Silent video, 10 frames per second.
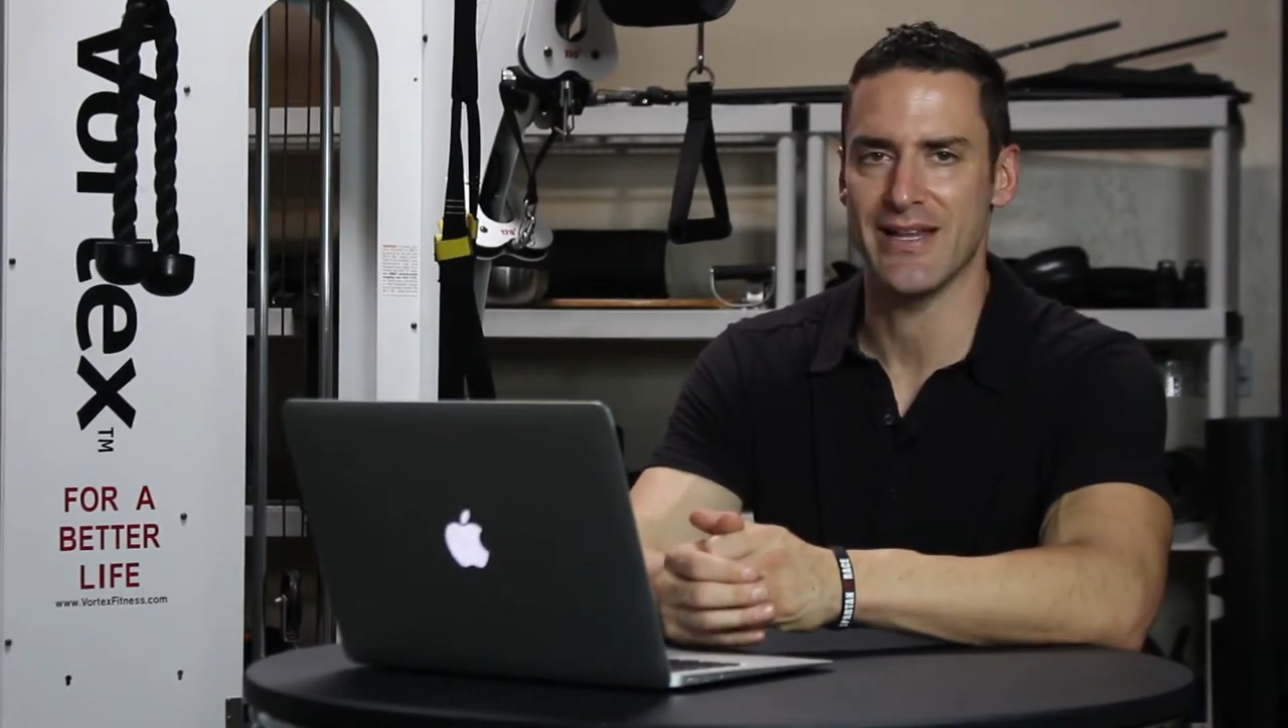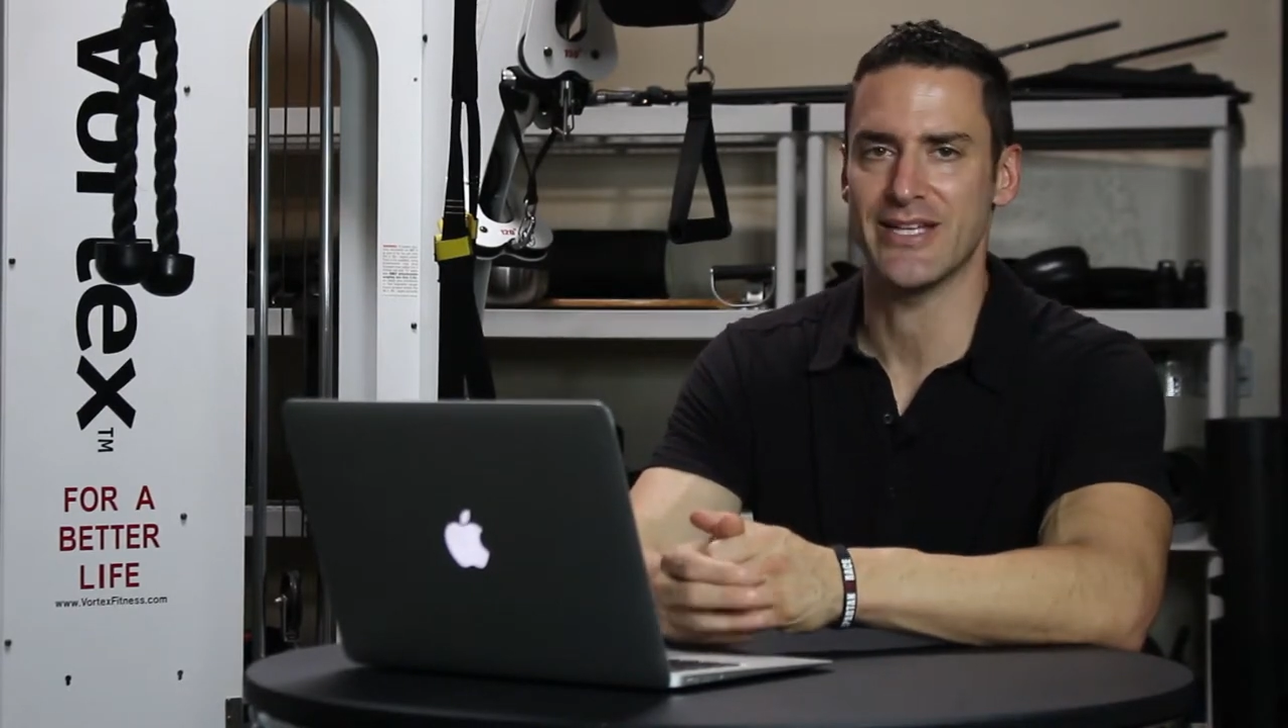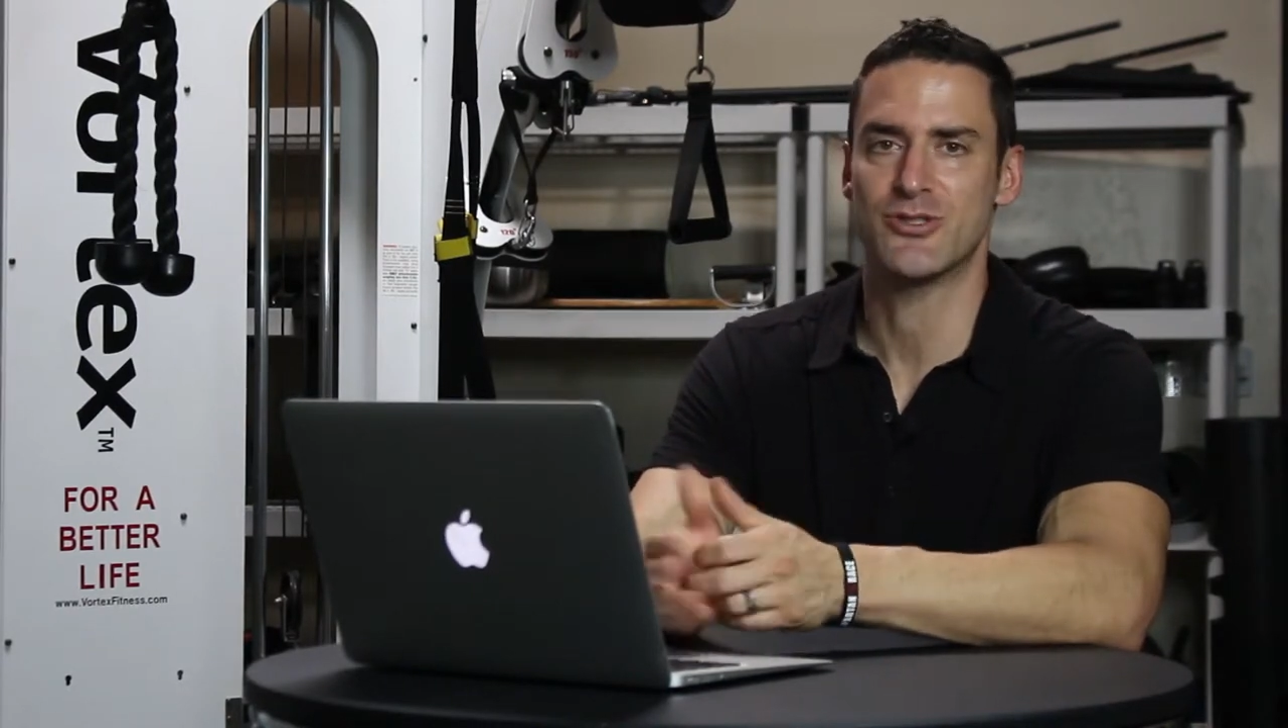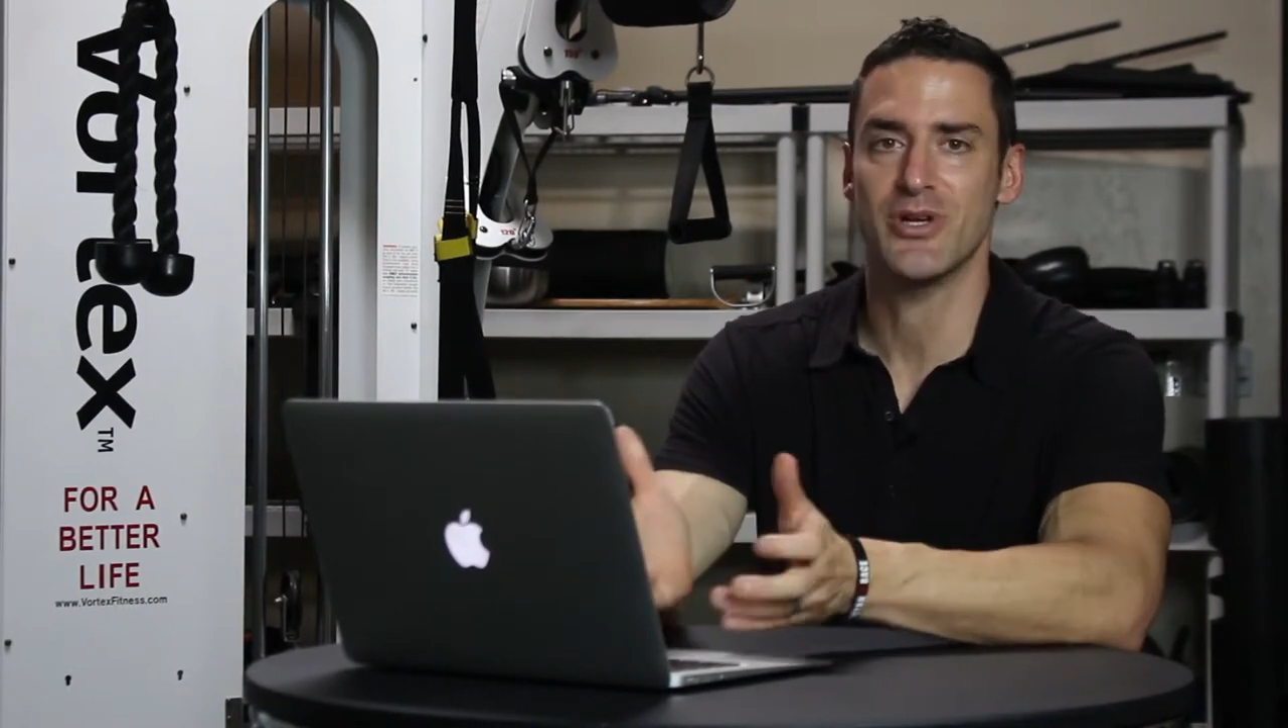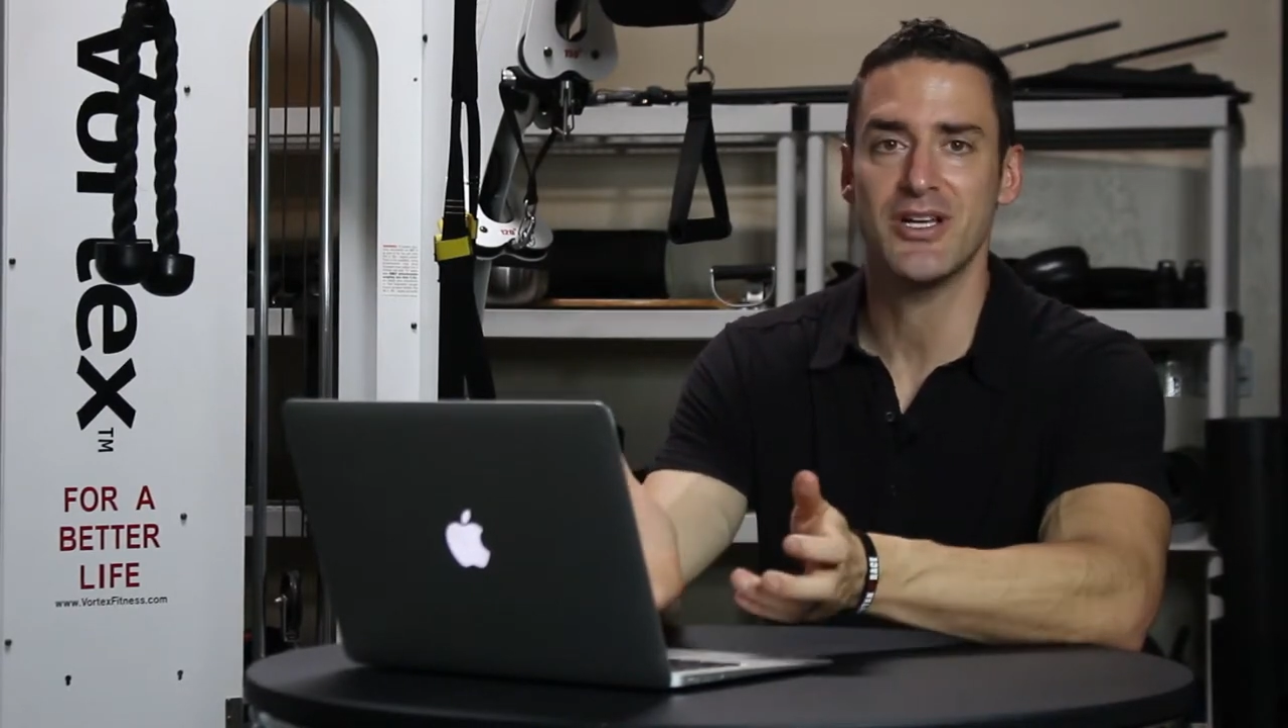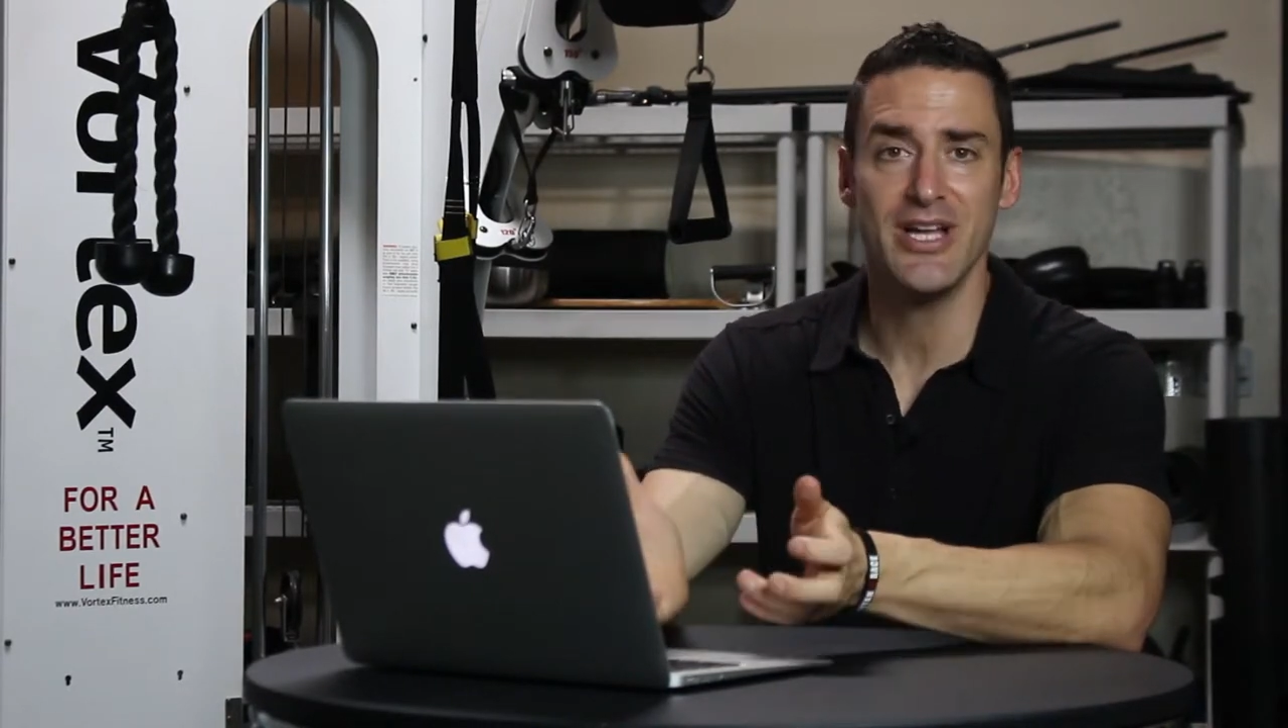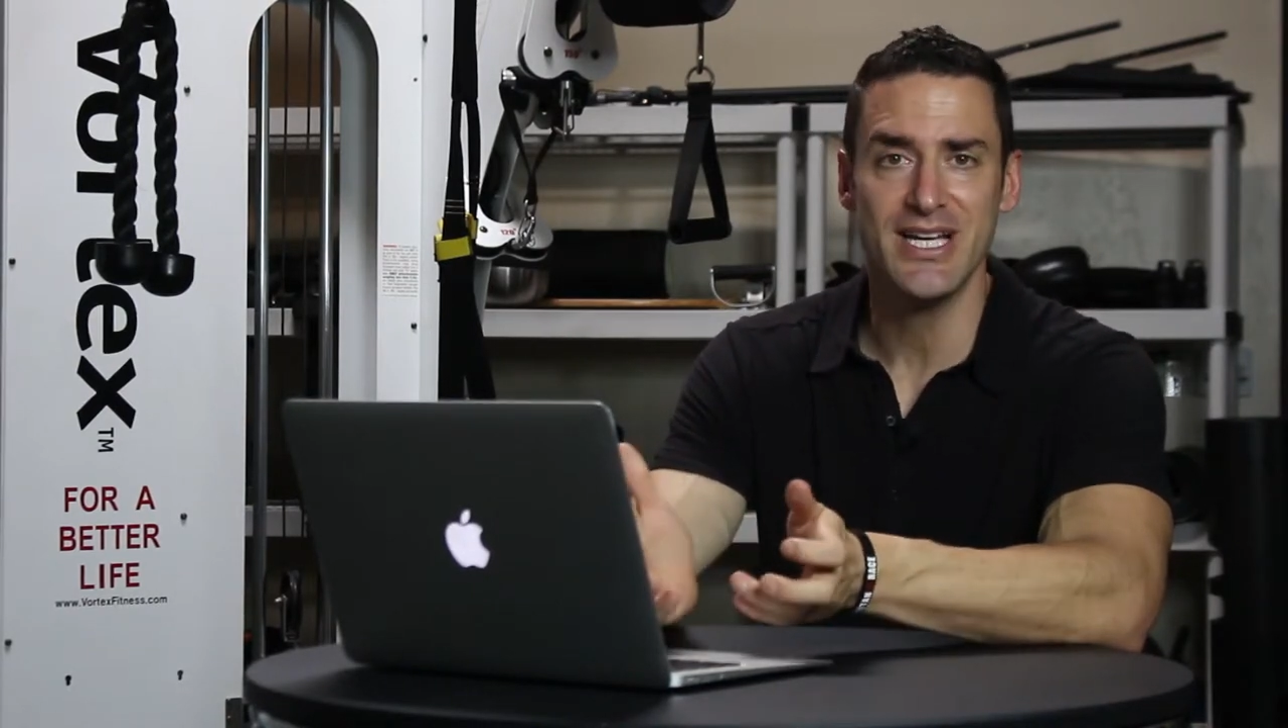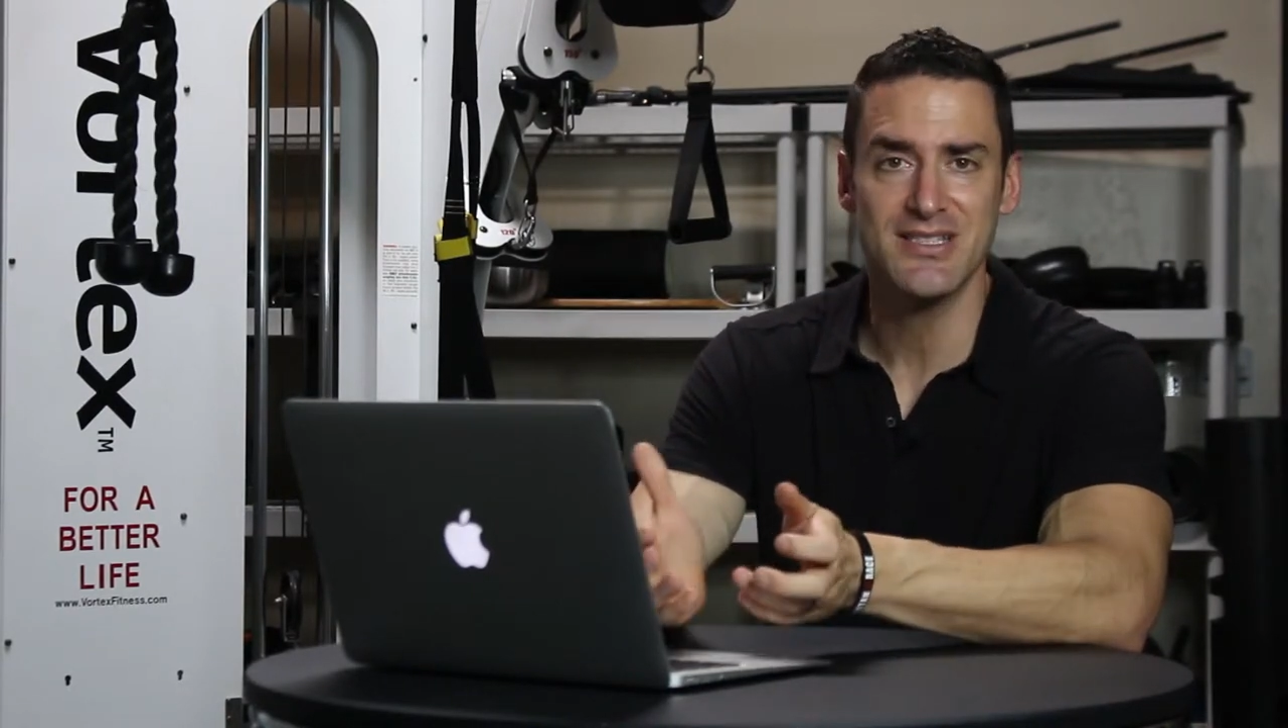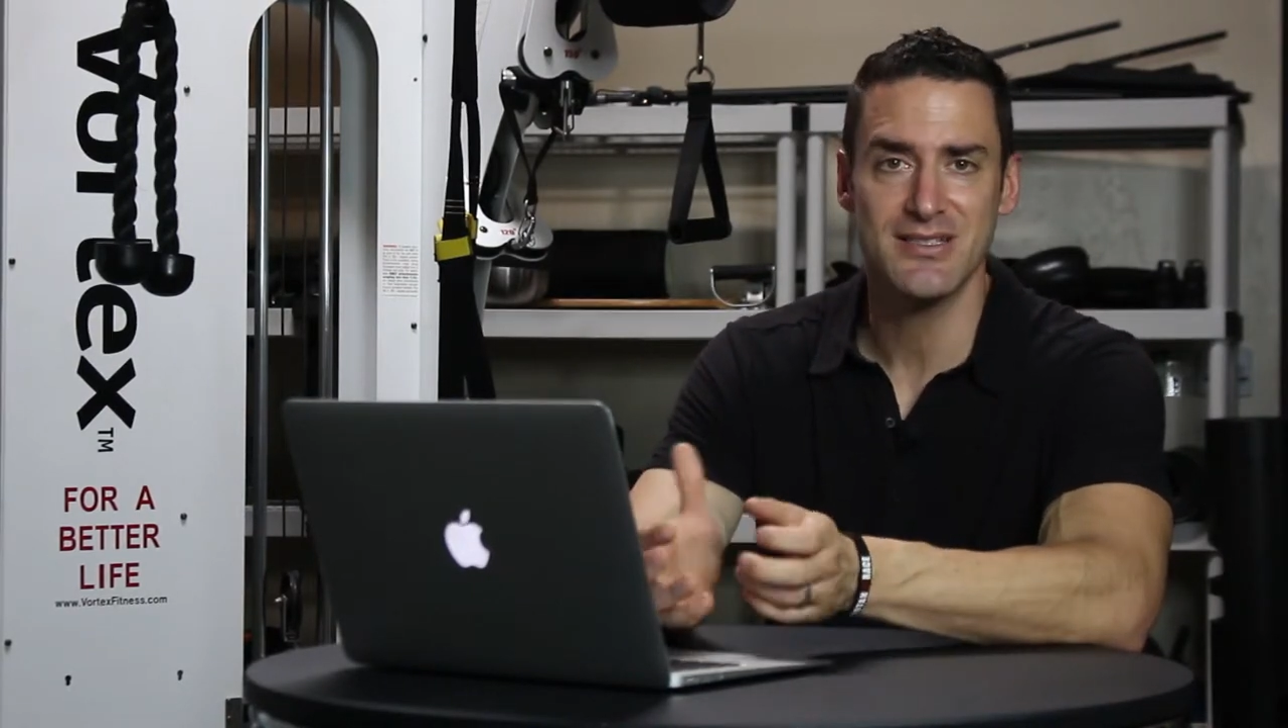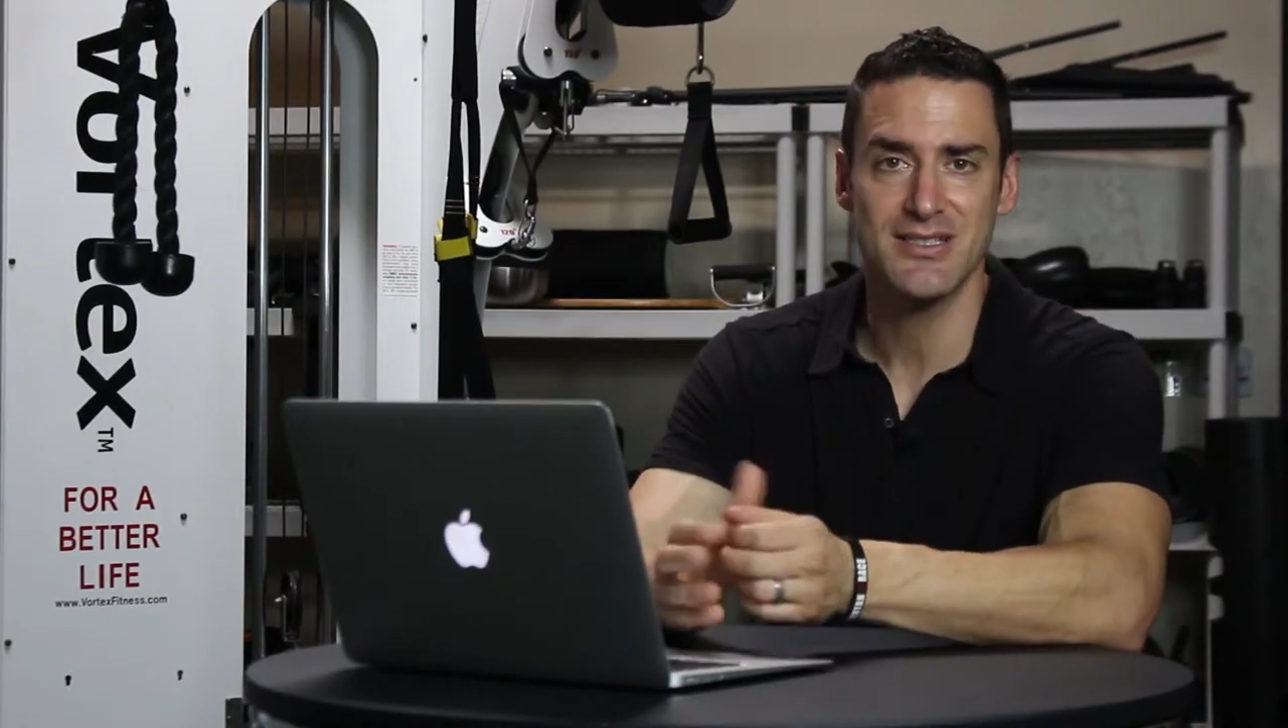Like drink
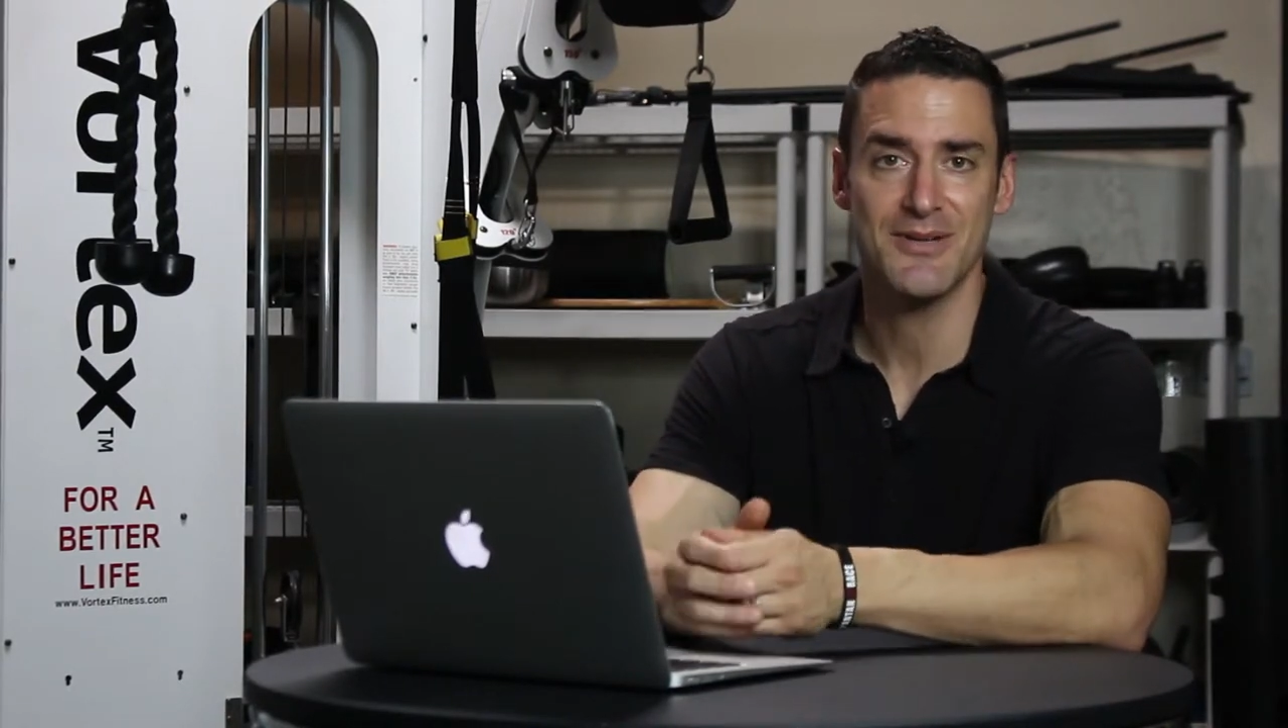less?